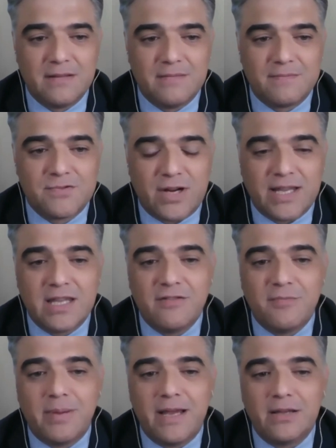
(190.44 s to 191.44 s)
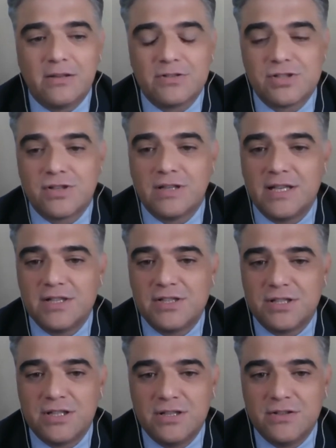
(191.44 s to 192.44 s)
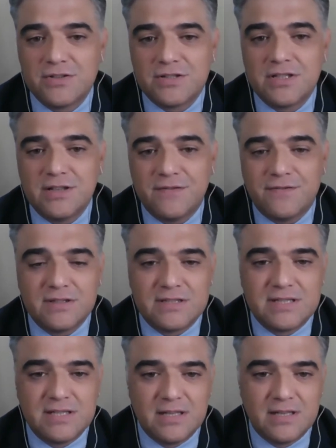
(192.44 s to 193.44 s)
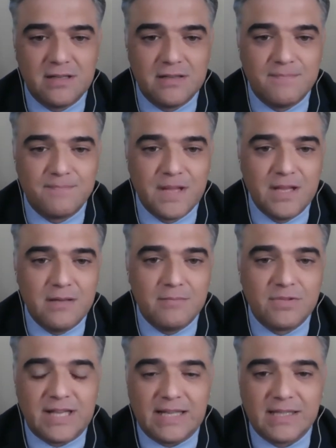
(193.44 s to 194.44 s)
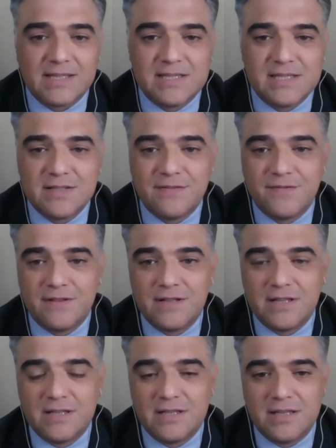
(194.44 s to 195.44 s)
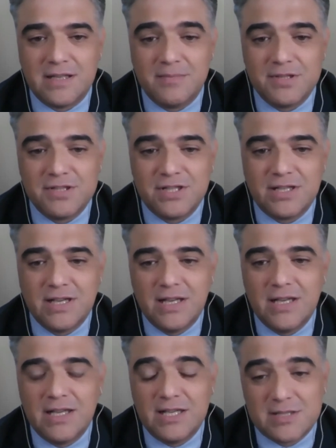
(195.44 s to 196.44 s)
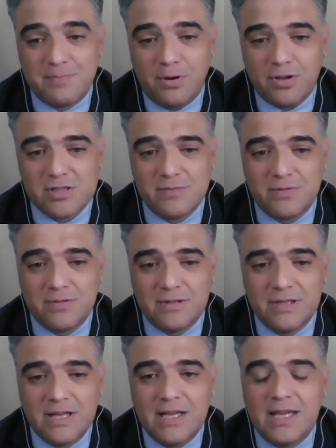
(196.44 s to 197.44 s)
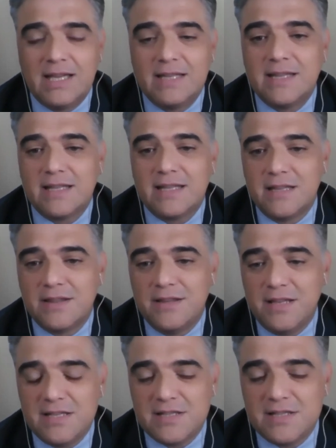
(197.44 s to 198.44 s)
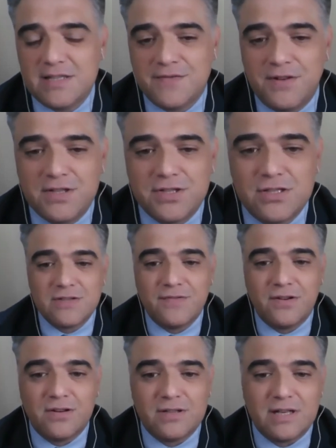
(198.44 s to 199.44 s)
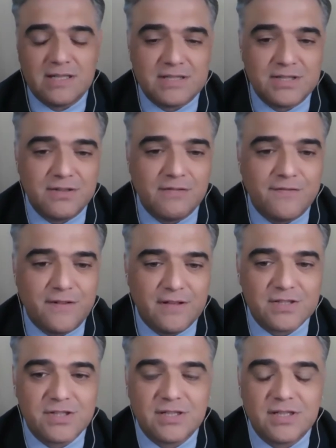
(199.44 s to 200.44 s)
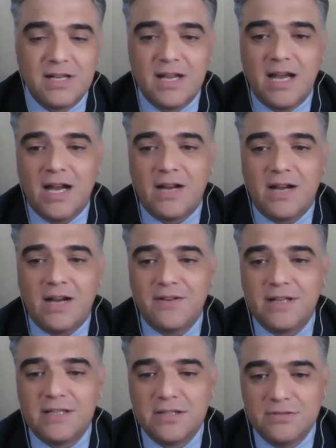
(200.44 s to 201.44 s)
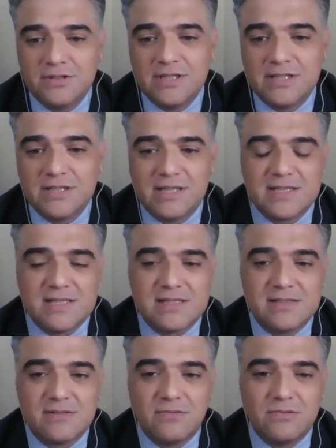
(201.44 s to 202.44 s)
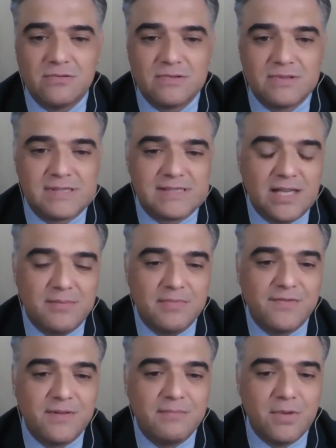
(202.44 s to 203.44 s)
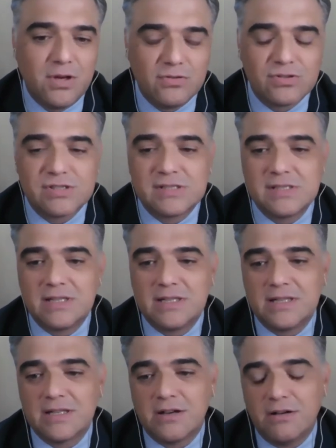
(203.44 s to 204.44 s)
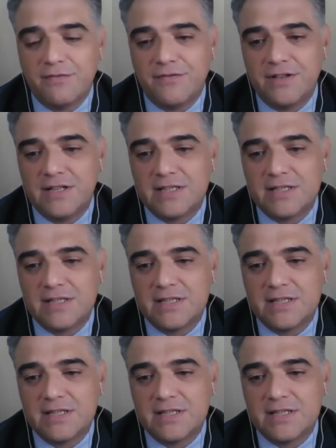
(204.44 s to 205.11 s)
tracking of biological aging using different modalities of imaging is possible, and that these features of our arterial function are included as some of the most confident